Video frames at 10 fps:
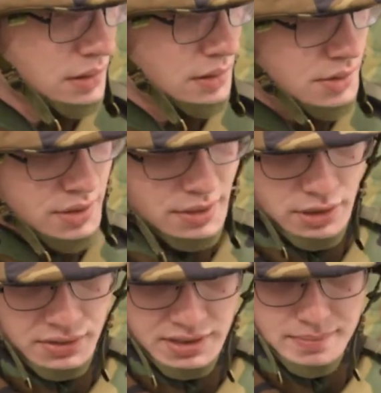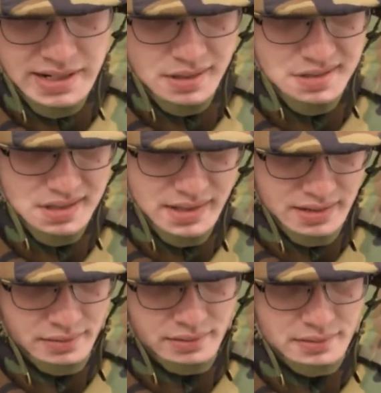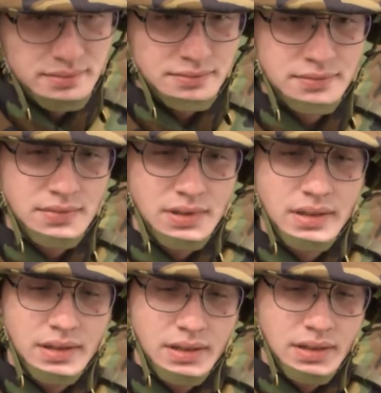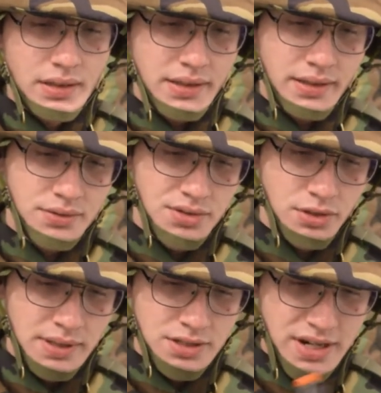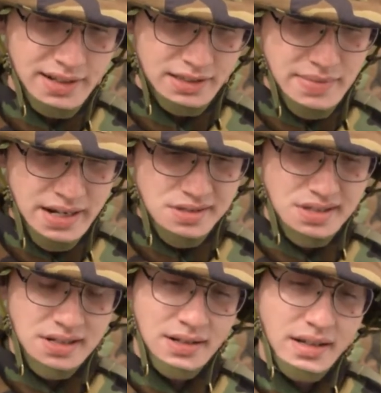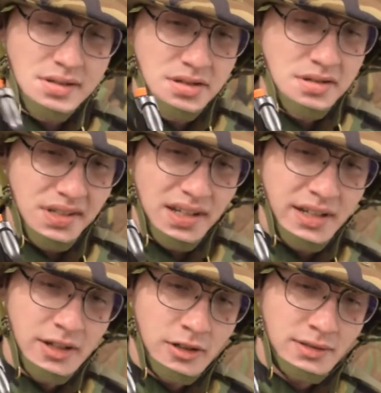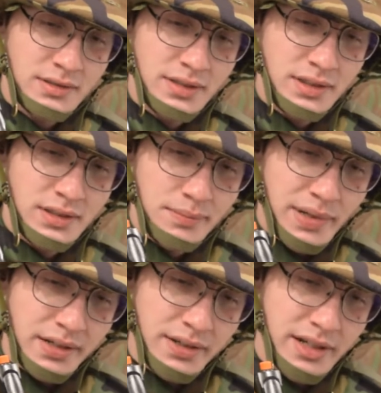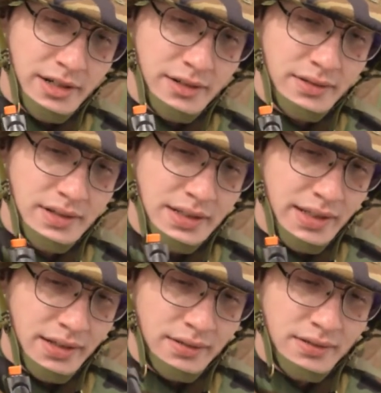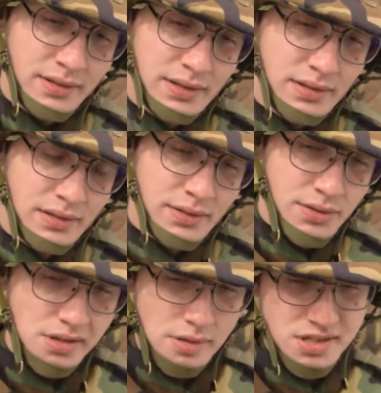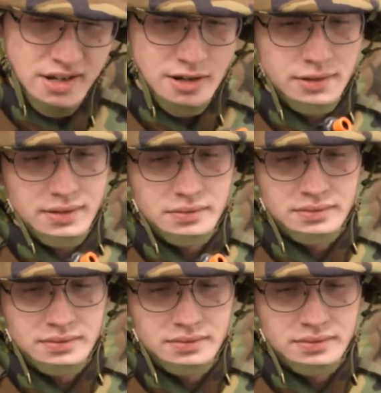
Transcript: Try loading the magazine in, and then to eject the magazine, it's just a heel button here, and then it just comes out.